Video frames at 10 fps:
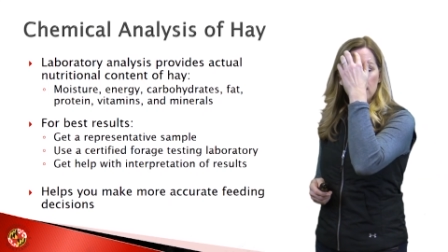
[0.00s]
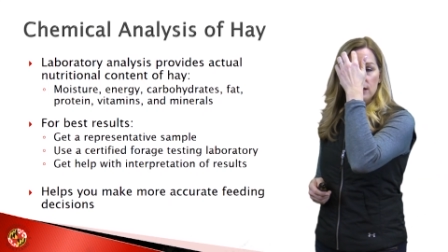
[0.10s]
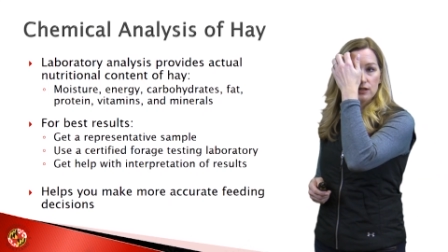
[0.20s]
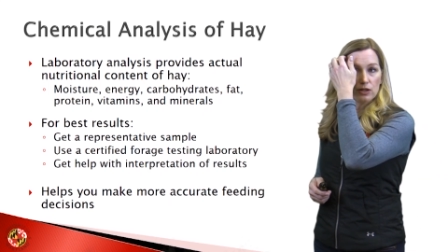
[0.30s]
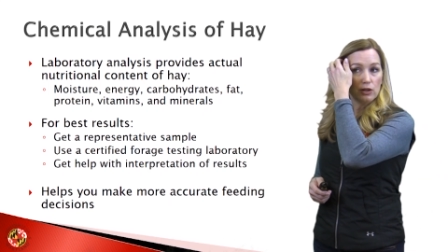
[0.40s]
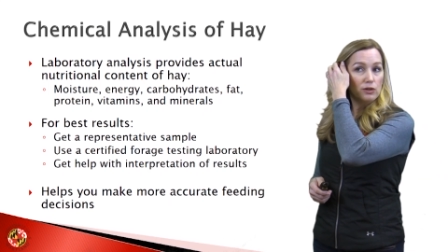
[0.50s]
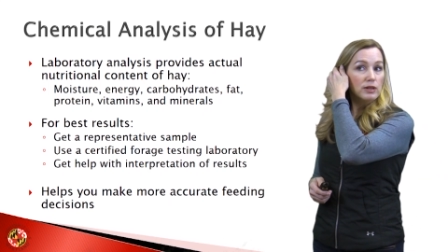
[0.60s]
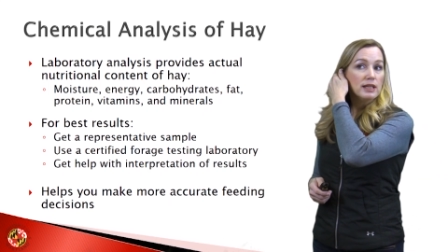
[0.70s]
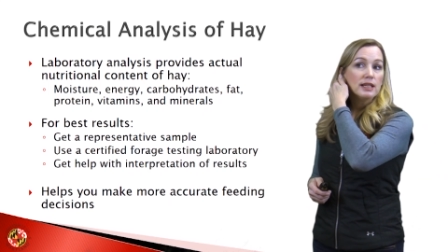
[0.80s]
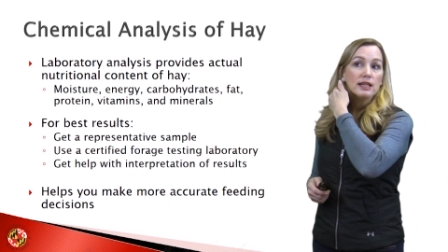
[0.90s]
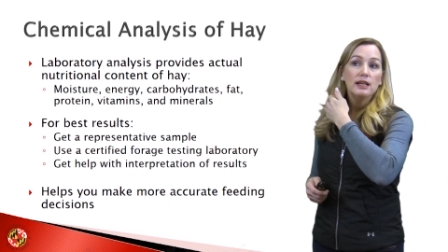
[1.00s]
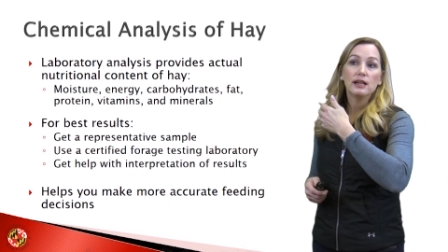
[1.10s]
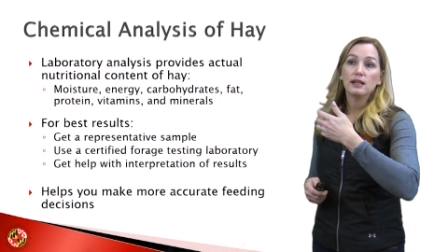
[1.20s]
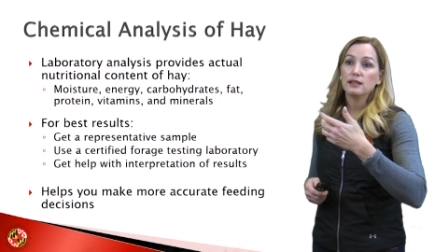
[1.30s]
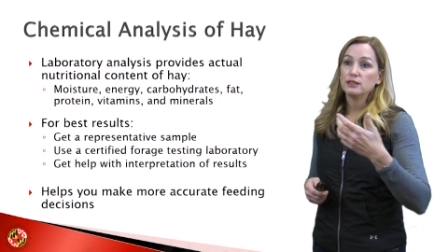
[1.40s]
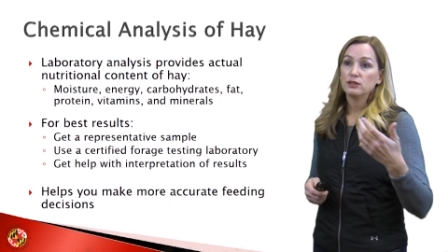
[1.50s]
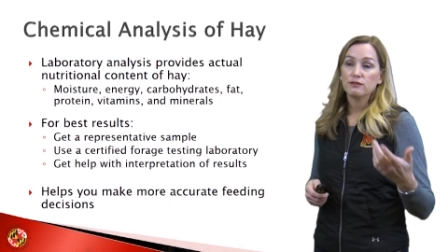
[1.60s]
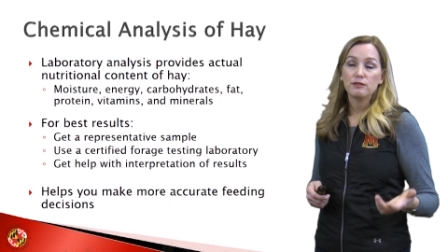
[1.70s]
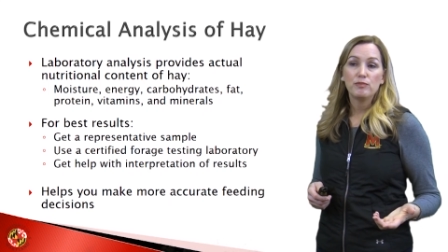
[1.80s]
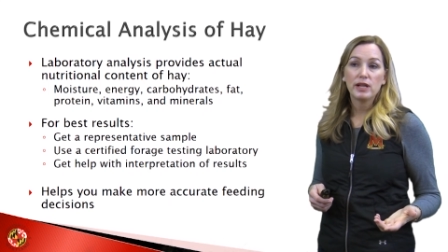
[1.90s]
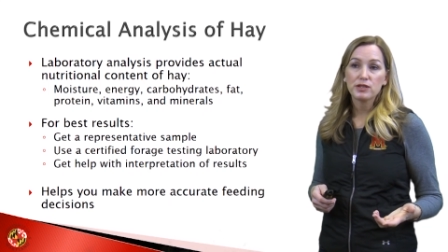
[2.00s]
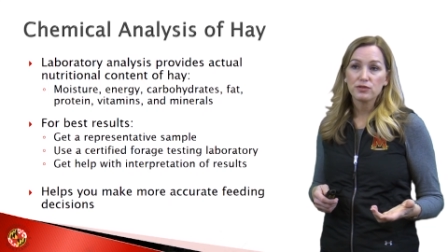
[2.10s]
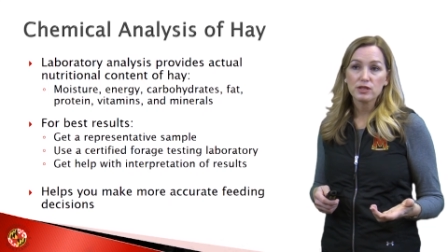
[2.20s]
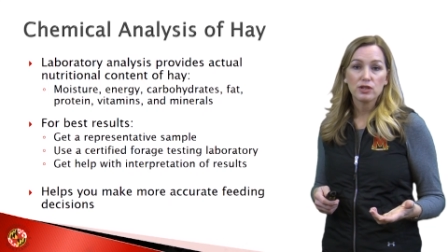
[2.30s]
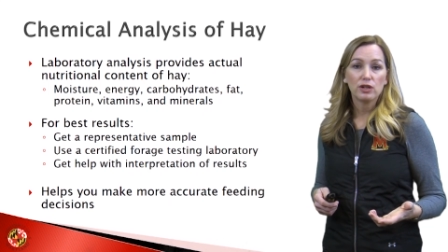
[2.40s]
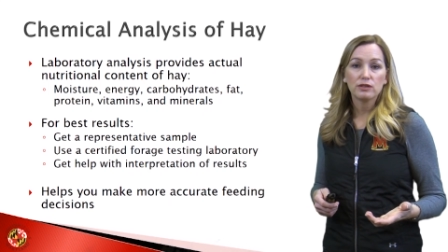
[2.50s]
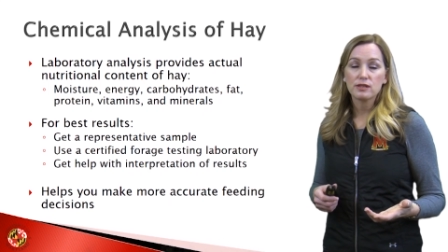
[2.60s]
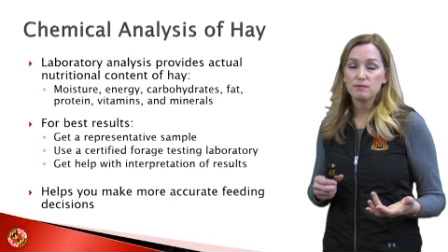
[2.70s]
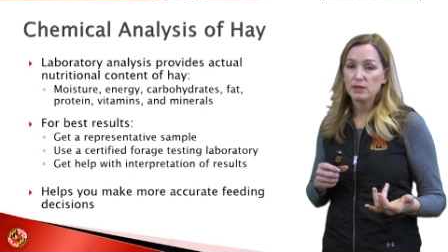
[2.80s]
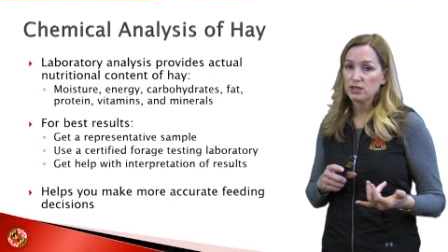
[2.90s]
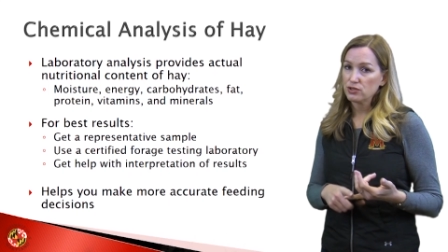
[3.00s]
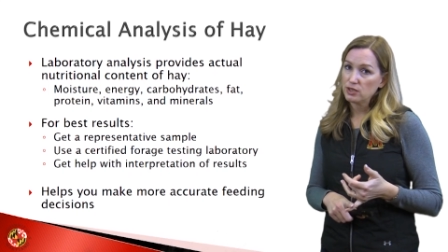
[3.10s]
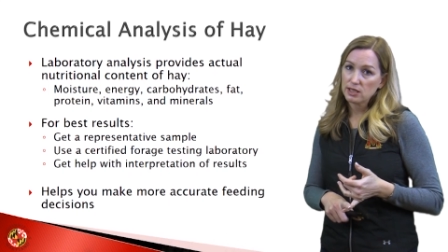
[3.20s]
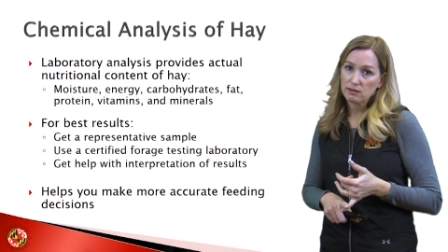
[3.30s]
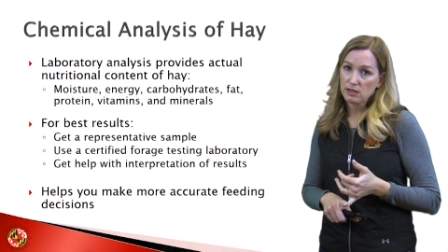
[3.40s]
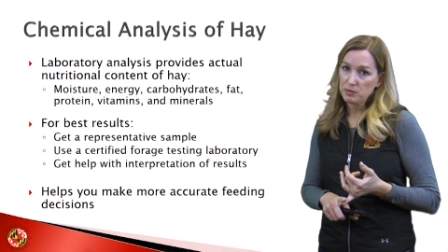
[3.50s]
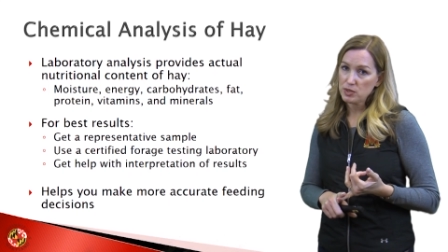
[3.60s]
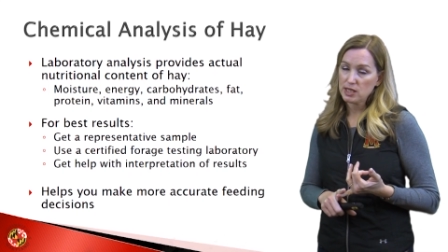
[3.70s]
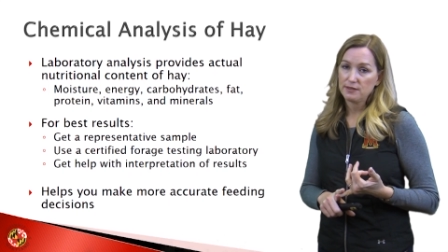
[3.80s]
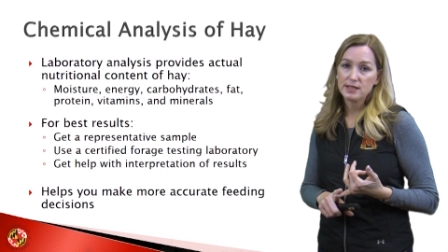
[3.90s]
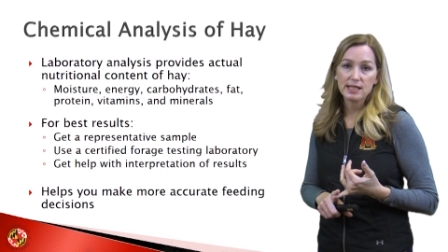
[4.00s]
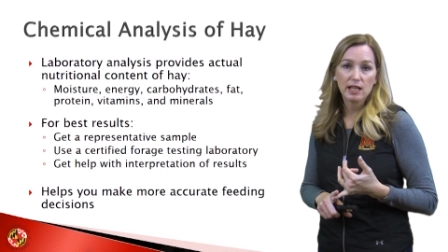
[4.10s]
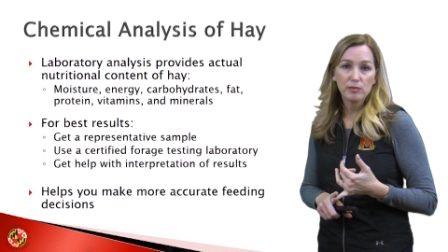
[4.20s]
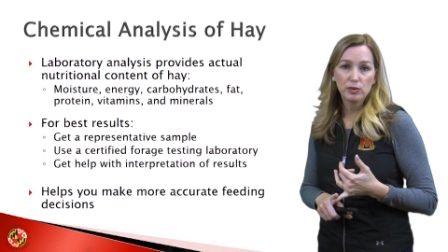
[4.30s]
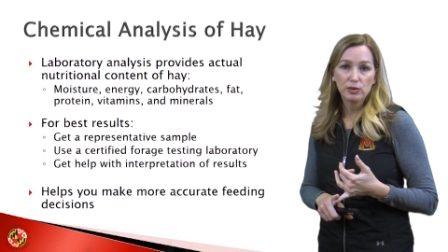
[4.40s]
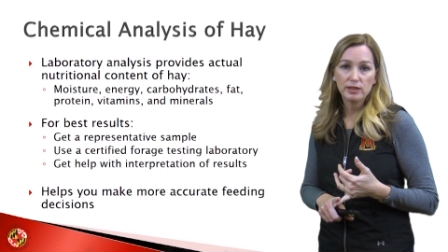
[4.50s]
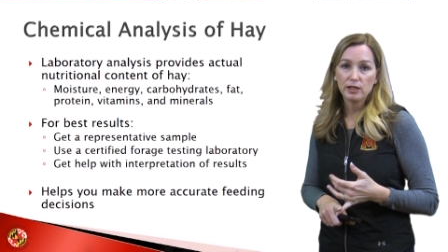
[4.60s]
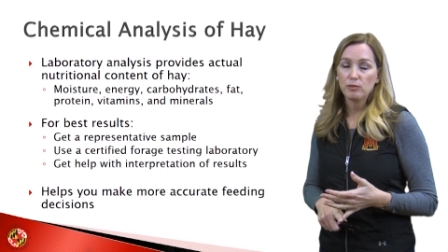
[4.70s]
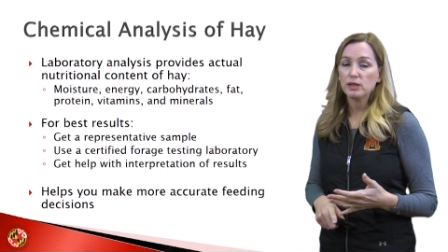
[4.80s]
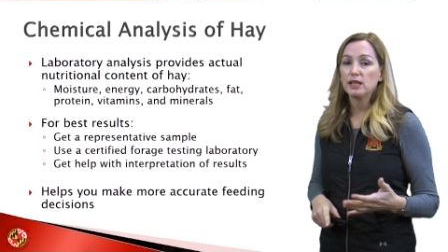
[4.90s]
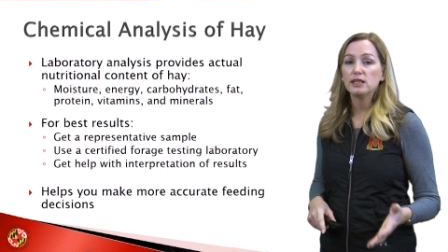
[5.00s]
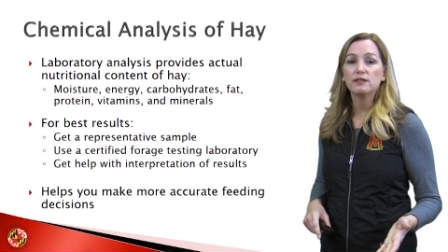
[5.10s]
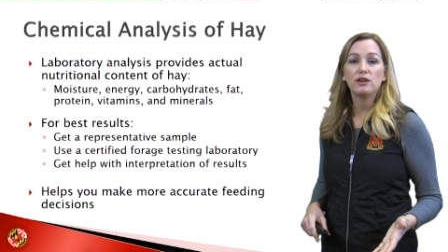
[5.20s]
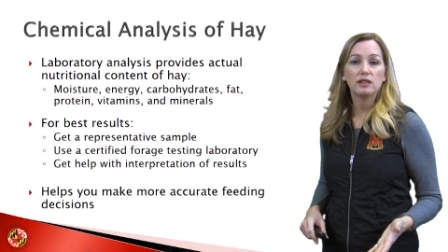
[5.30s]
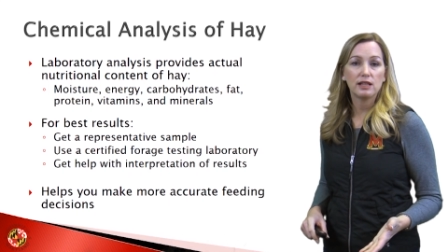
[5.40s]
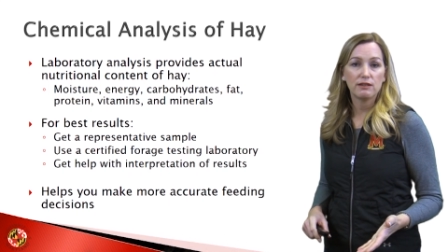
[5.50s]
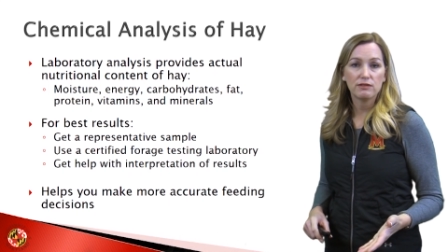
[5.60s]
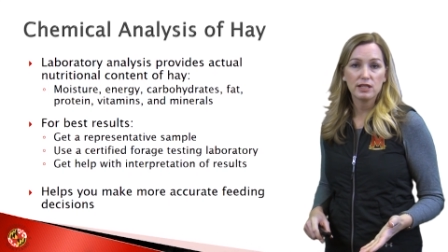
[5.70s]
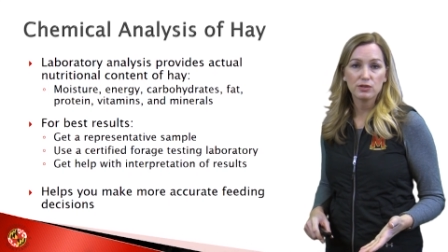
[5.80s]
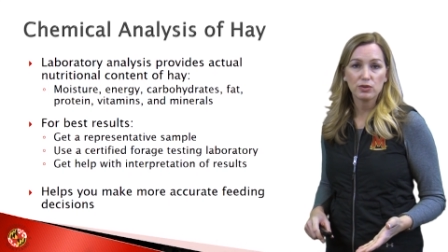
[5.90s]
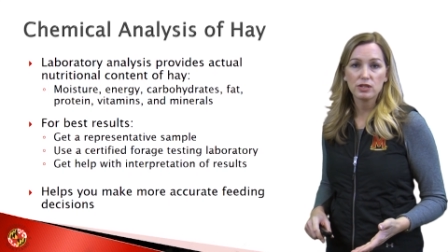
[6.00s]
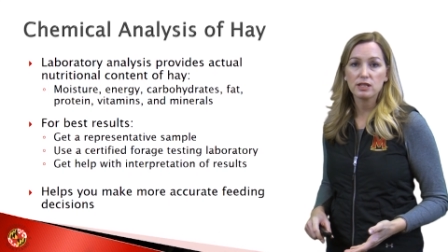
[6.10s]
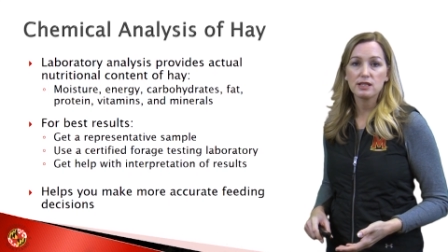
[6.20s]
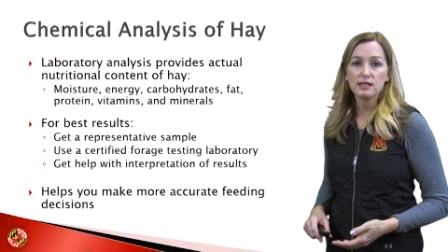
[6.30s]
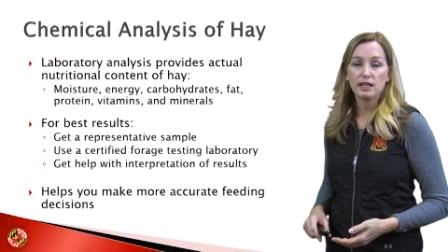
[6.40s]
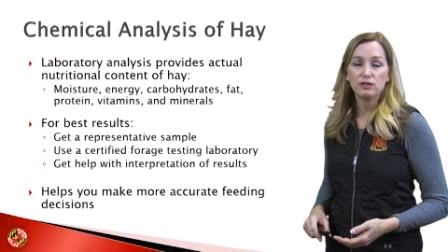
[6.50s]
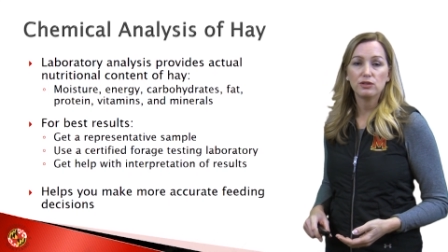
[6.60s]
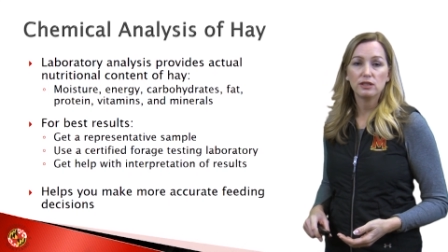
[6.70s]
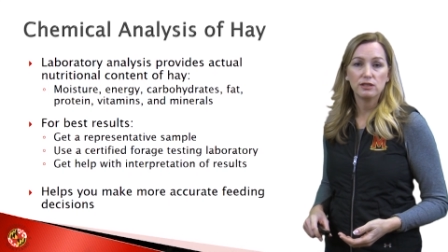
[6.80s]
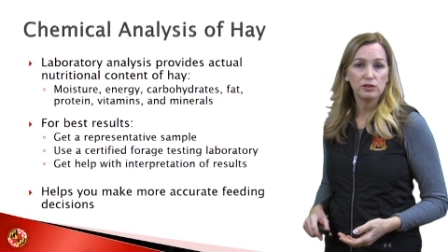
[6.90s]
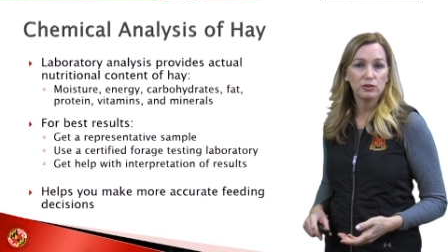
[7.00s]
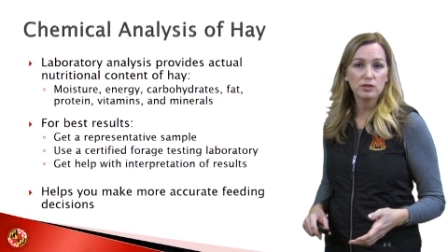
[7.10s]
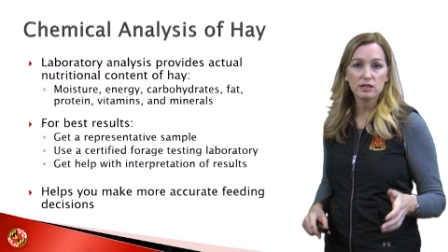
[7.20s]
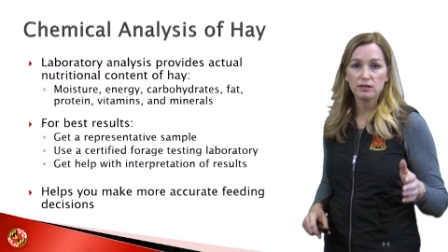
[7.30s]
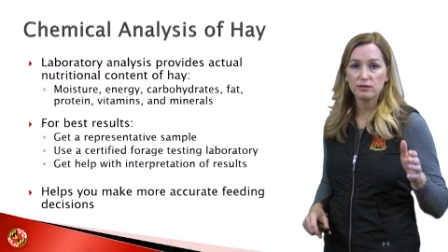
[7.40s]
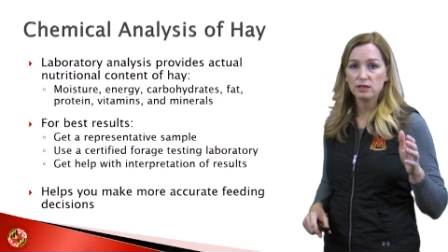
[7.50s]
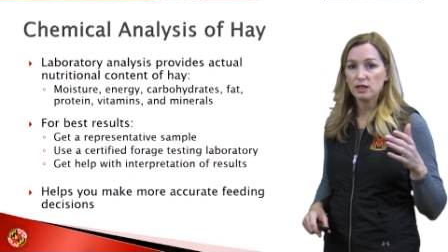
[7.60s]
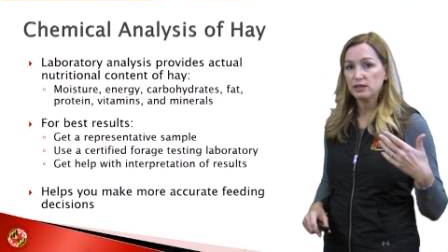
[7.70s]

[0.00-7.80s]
So, for best results, make sure you get a representative sample, and there are plenty of online resources that you can use to